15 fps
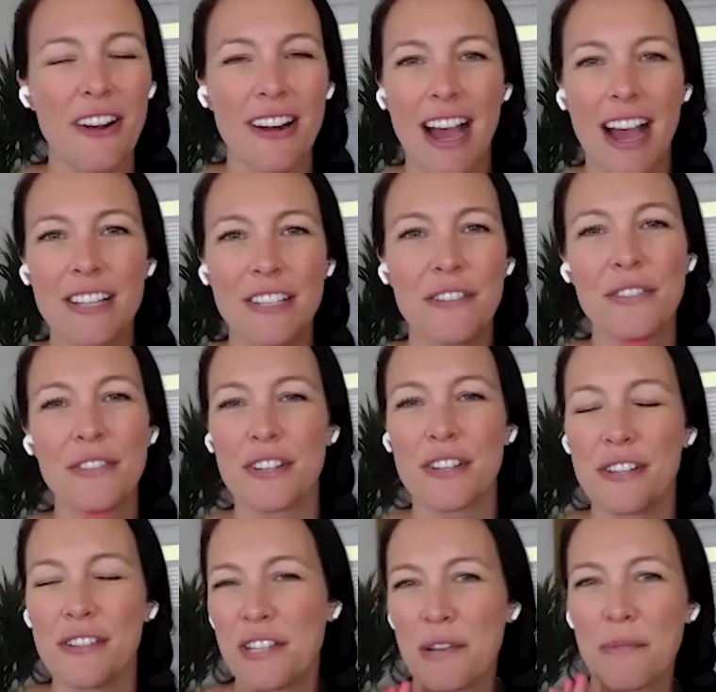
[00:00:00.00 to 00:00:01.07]
iTunes or
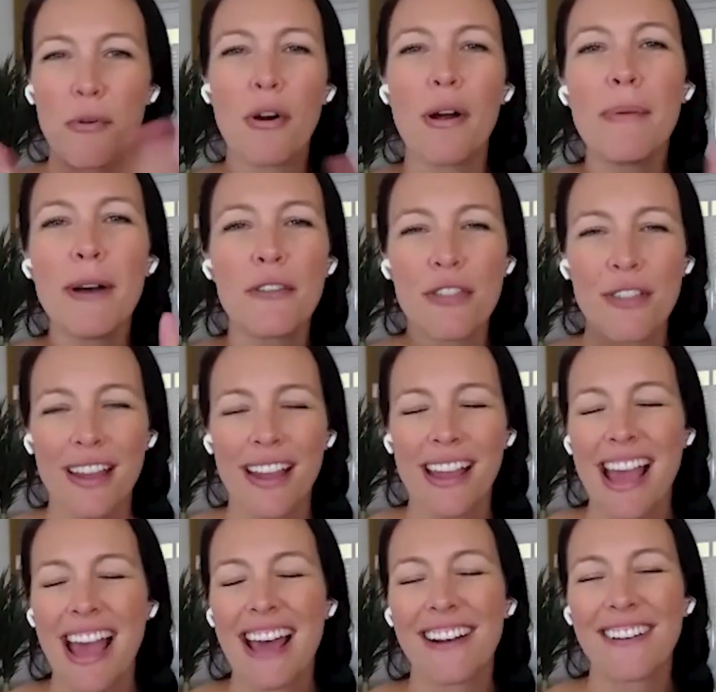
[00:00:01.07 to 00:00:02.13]
YouTube or both,
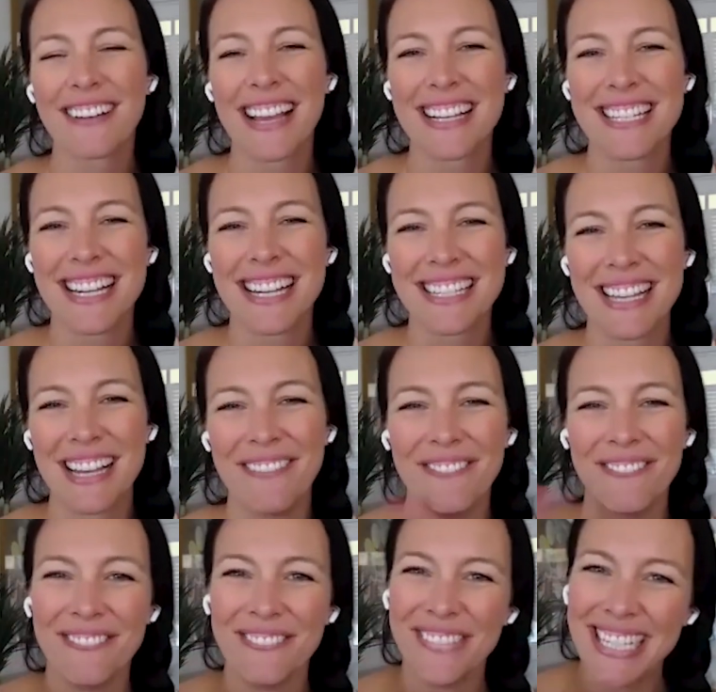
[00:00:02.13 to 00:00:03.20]
and I'll catch you next time.
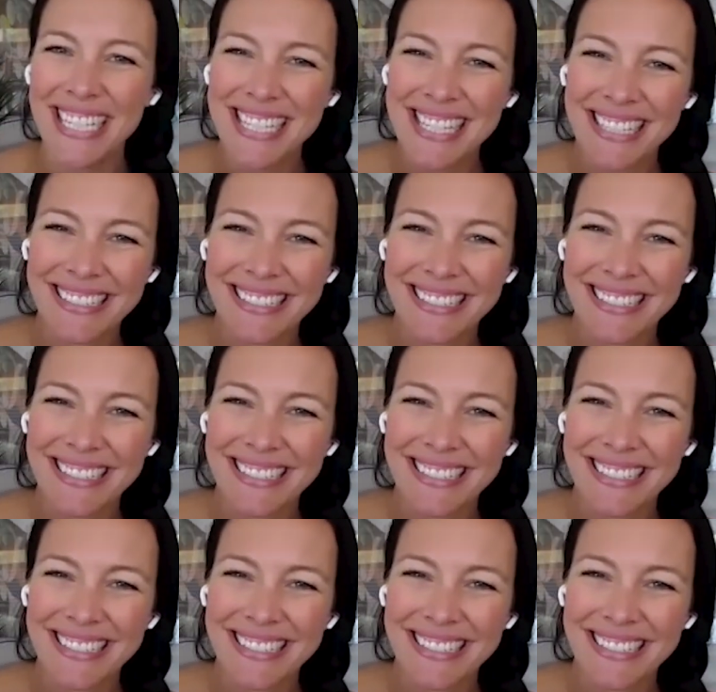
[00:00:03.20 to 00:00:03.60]
Peace.